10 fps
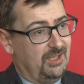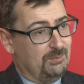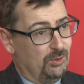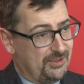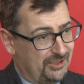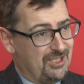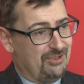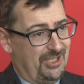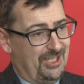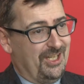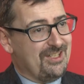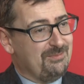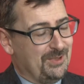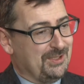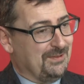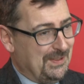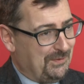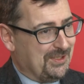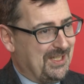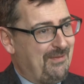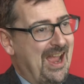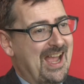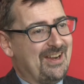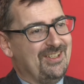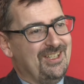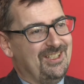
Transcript: more stringent regulation because of difficulties they've had